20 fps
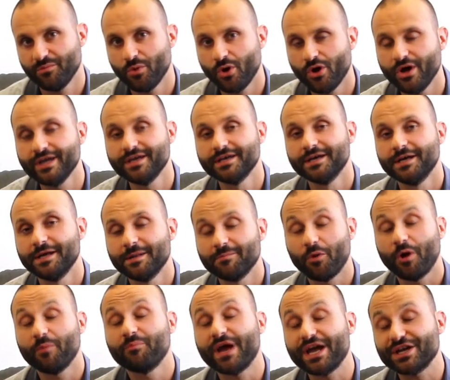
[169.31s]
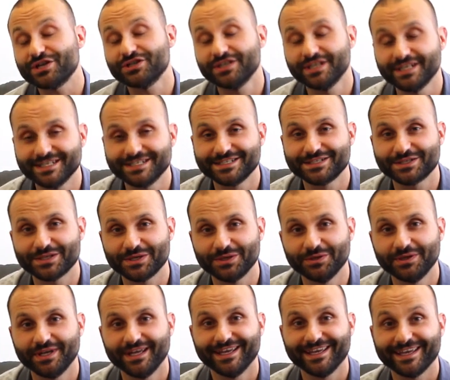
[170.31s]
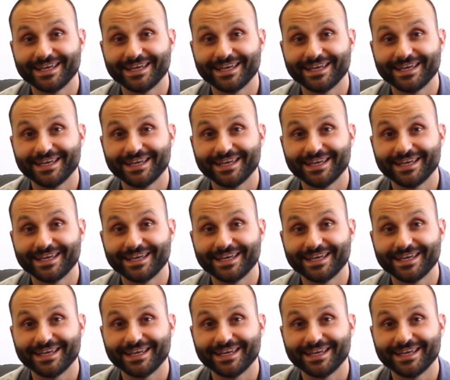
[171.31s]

My, my passion is to